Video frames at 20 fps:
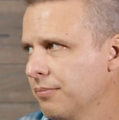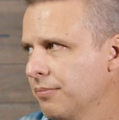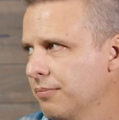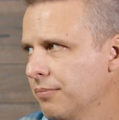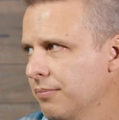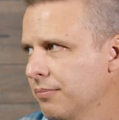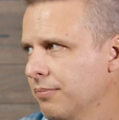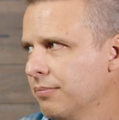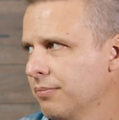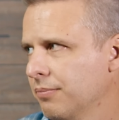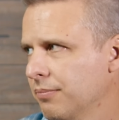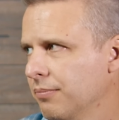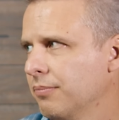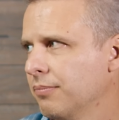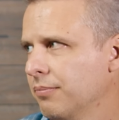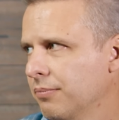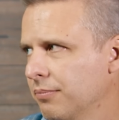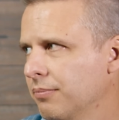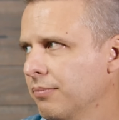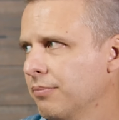
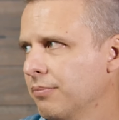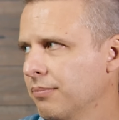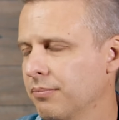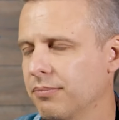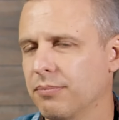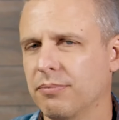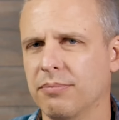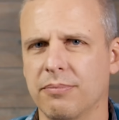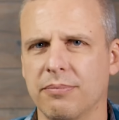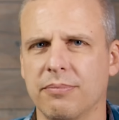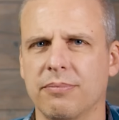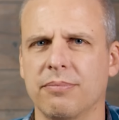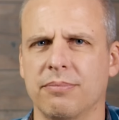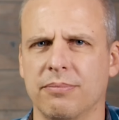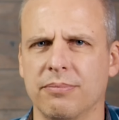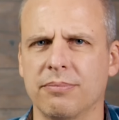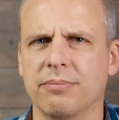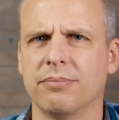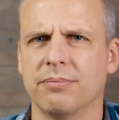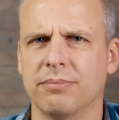
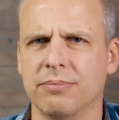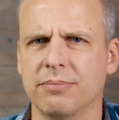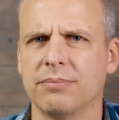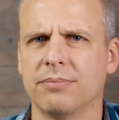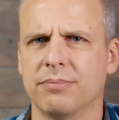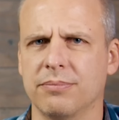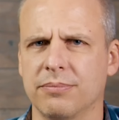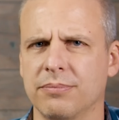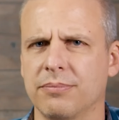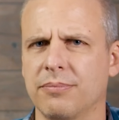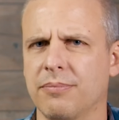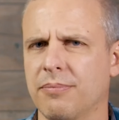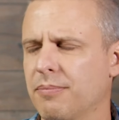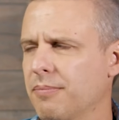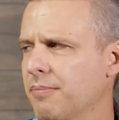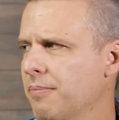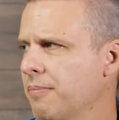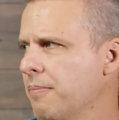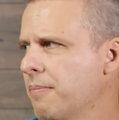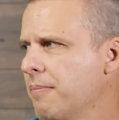
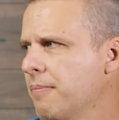(not speaking)